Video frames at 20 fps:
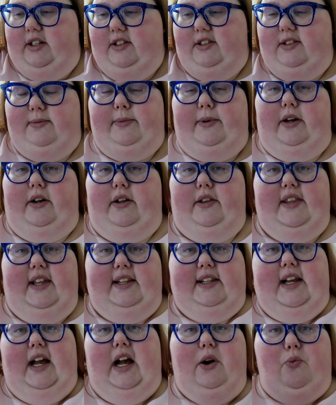small and then
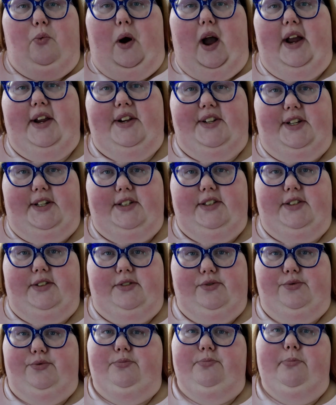got wider
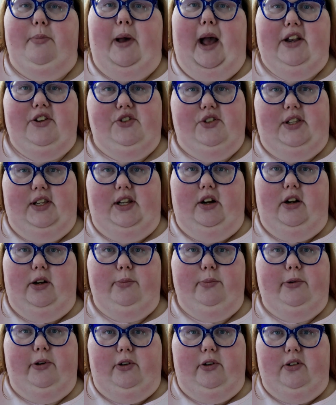to match the
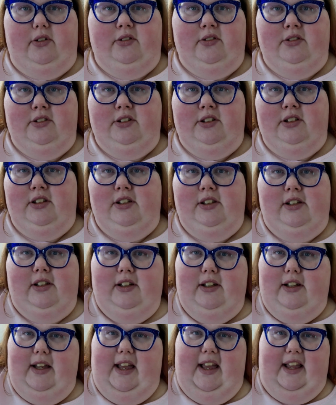armhole.
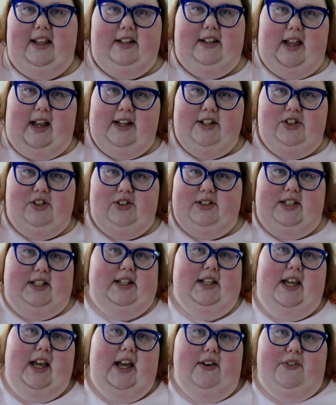And I just
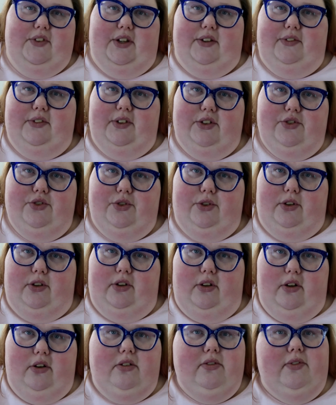didn't have enough
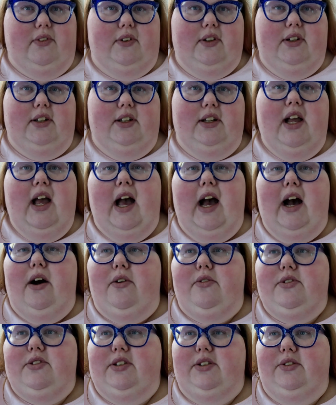control over
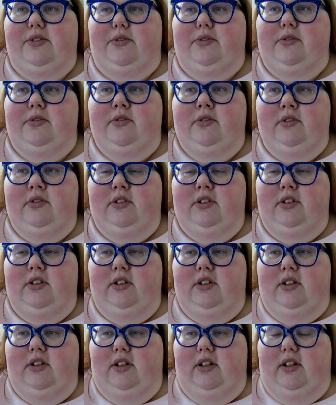how to
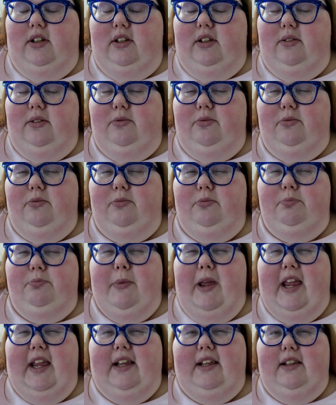
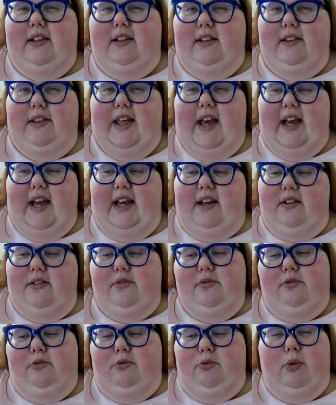make
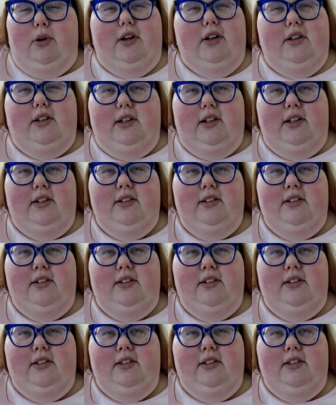that work,